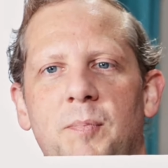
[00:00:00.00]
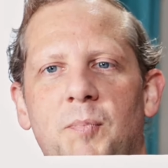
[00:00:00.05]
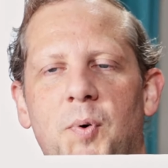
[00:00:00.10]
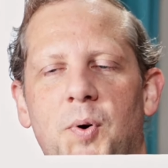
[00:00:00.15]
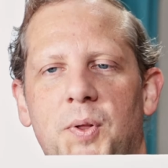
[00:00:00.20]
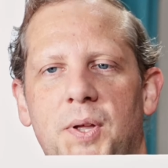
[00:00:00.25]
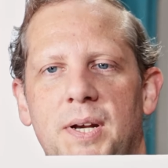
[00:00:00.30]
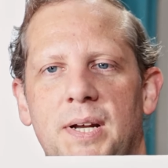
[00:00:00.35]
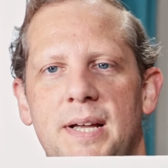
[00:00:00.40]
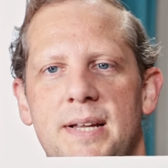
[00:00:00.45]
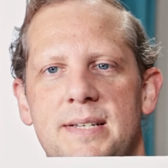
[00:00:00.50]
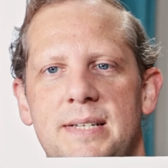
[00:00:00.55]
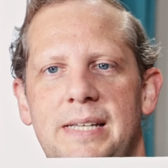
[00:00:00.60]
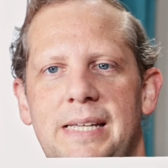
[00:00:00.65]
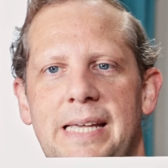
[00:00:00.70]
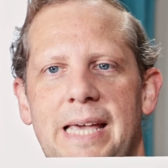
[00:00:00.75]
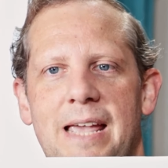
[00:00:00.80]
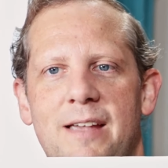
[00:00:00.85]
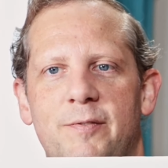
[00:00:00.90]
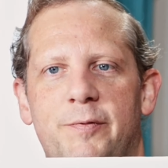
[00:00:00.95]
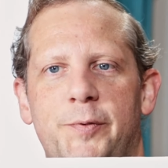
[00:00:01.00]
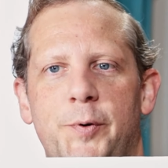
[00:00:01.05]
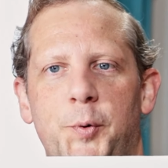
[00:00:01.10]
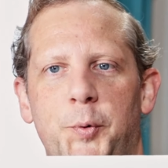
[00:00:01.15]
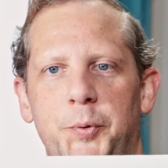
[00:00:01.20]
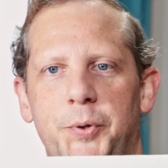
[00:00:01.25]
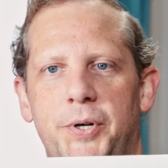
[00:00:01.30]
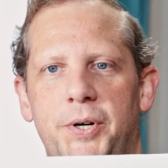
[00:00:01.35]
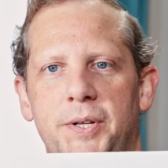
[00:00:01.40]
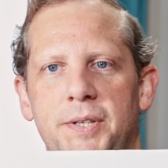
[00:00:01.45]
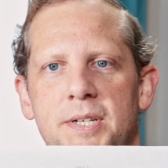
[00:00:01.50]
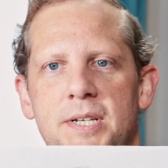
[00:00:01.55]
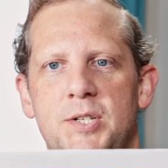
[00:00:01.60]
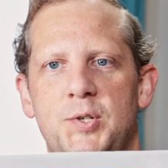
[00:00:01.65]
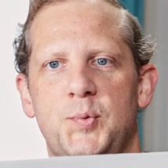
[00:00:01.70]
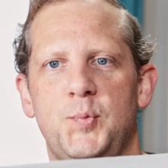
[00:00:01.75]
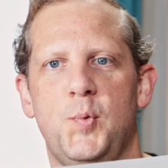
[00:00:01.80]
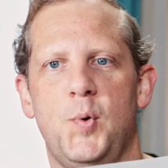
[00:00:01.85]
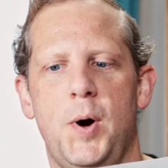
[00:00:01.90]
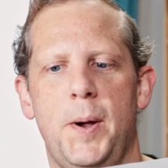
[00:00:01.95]
Really nice gatefold on
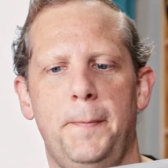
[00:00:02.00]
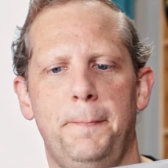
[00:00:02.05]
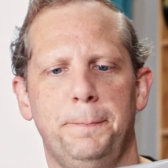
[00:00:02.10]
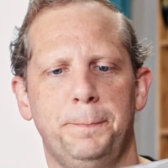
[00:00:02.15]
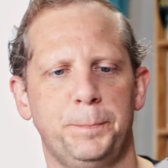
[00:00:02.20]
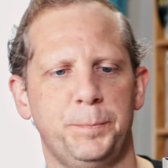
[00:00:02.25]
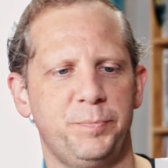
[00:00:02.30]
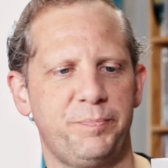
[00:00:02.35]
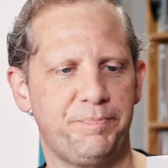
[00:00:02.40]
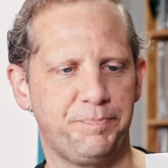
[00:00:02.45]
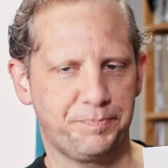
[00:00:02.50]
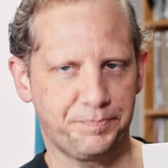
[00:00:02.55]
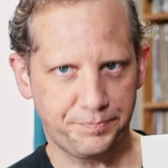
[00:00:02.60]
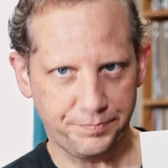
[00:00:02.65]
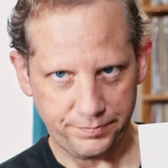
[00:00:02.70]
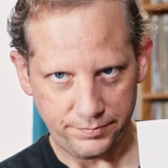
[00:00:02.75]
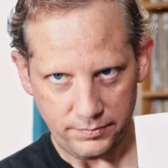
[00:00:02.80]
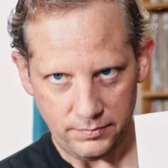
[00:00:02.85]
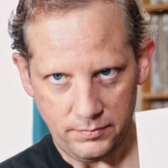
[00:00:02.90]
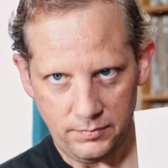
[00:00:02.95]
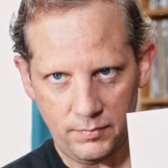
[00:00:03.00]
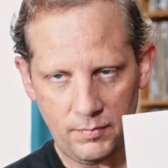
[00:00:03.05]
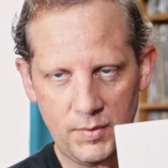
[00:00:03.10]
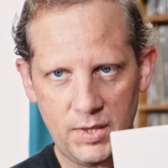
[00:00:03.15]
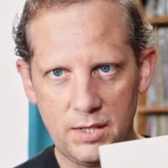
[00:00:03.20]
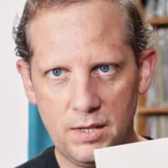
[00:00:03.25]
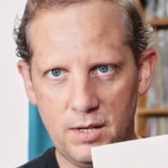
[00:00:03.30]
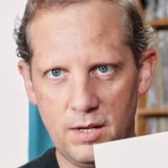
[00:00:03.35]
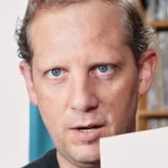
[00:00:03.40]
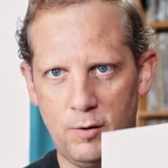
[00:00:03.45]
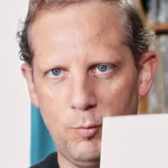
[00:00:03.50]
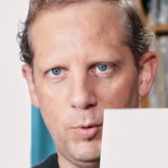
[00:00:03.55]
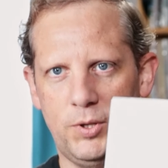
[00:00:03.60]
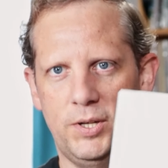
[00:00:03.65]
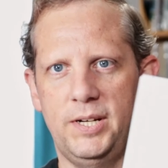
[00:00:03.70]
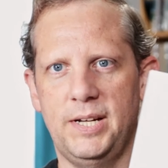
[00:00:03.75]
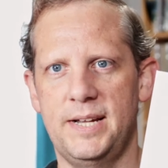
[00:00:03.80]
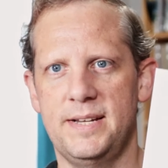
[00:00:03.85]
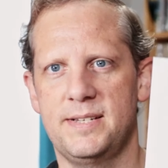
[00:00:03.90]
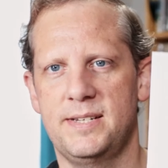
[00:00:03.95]
this one.
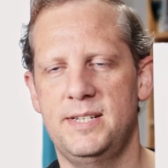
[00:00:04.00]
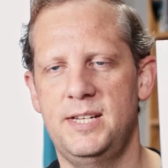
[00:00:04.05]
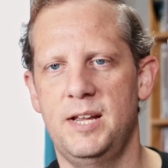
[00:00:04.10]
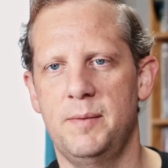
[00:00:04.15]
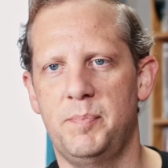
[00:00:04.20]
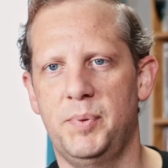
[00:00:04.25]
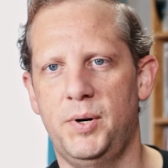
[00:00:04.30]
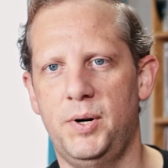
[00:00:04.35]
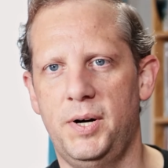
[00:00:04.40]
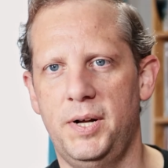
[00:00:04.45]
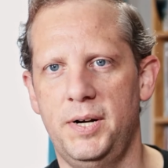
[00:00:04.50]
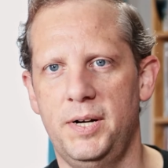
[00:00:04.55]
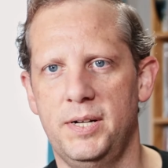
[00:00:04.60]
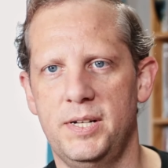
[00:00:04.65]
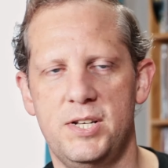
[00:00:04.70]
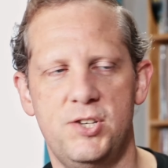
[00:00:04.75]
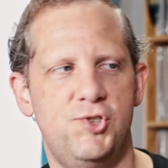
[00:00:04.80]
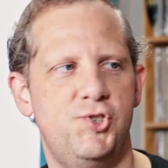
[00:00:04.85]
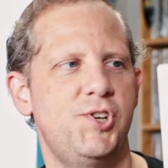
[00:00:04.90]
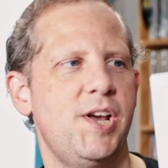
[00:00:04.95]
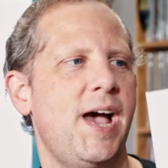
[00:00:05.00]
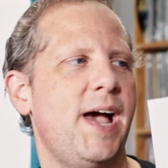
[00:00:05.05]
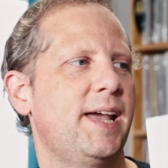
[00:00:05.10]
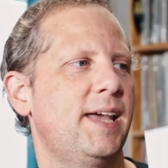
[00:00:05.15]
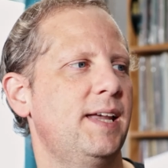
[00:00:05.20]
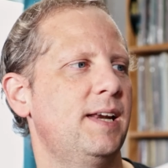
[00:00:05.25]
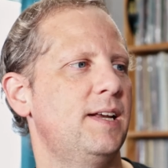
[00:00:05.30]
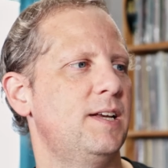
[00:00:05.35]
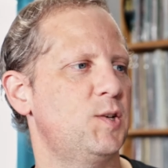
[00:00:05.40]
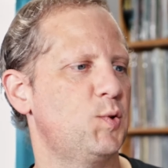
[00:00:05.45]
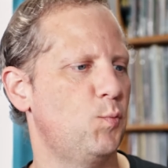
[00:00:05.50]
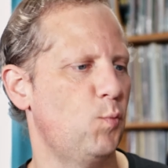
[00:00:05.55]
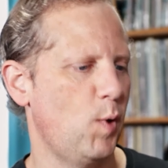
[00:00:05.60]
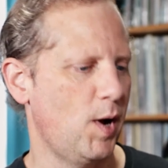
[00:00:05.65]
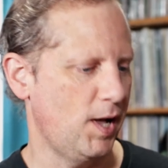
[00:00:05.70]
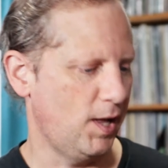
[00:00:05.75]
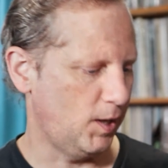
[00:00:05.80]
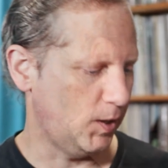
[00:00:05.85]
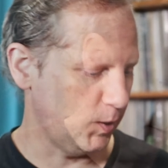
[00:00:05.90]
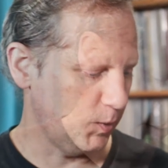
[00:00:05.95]
Really nice tip-on jacket as
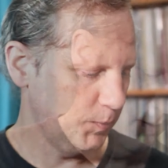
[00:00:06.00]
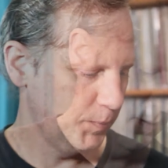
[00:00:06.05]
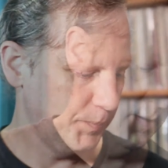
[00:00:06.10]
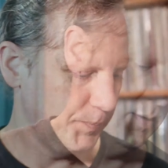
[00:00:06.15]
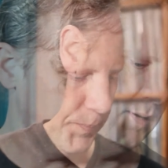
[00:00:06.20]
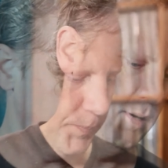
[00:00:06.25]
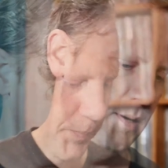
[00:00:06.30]
well.